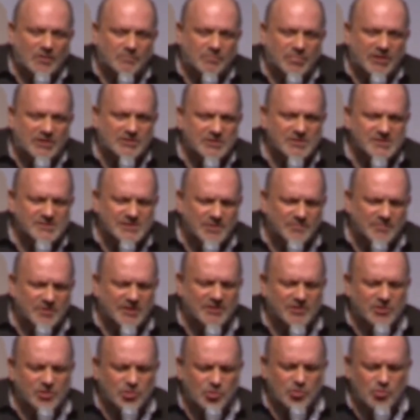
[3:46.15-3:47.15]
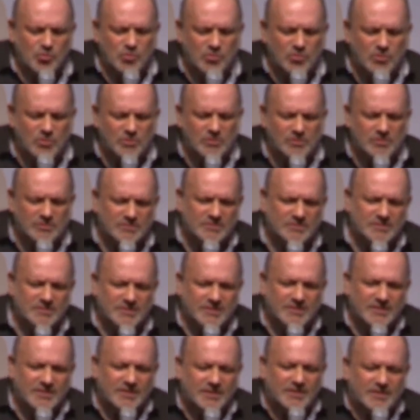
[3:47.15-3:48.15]
But there's something at the core.
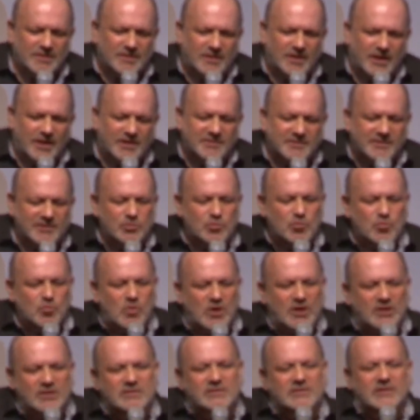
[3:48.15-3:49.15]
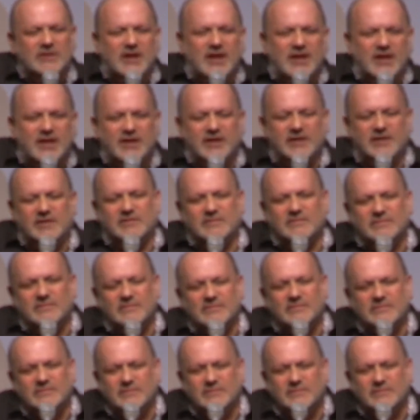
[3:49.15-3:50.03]
I can tell you one line